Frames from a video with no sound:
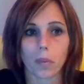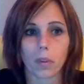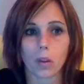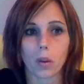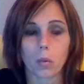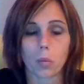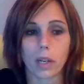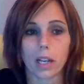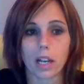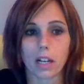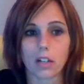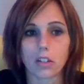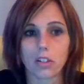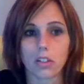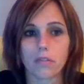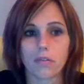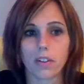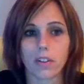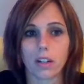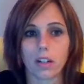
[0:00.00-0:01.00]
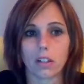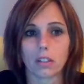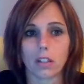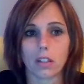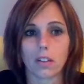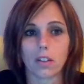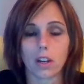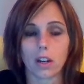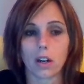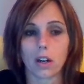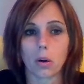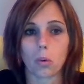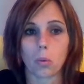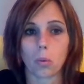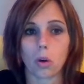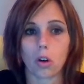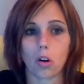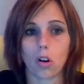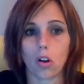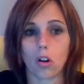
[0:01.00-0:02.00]
We got to the field and there
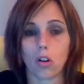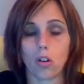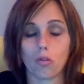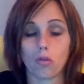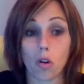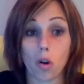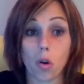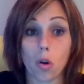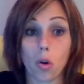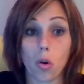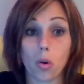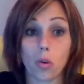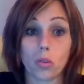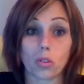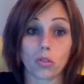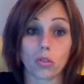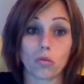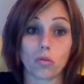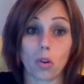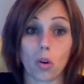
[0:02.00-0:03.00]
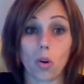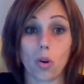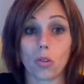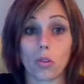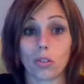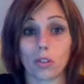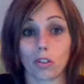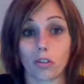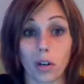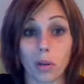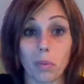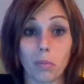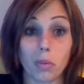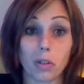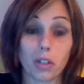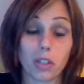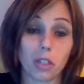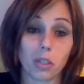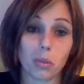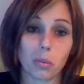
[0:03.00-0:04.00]
were all rows and rows of green
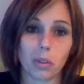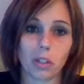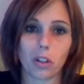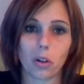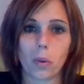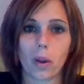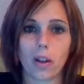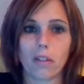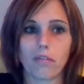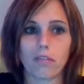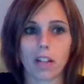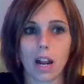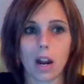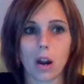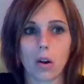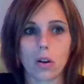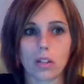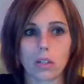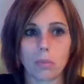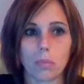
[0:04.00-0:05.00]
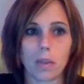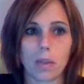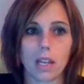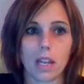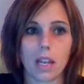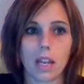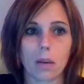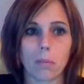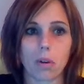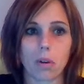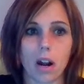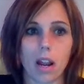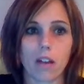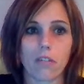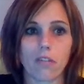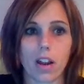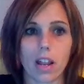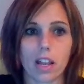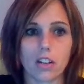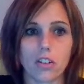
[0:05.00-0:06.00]
bushes with little white flowers and big, bright
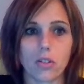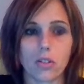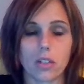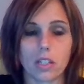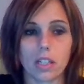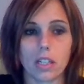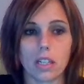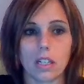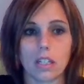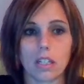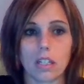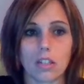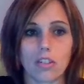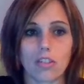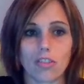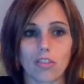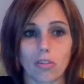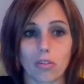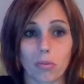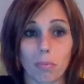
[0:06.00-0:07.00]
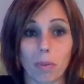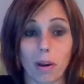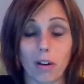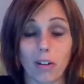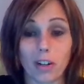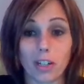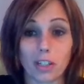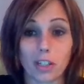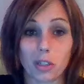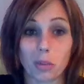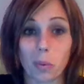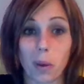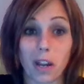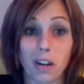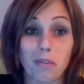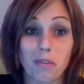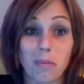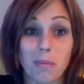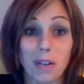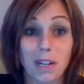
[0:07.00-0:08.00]
red, juicy berries just
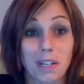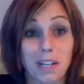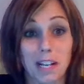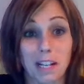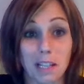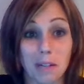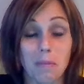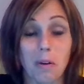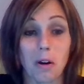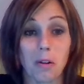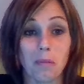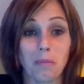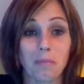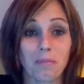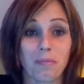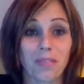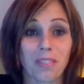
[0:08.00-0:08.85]
waiting for me to take them home.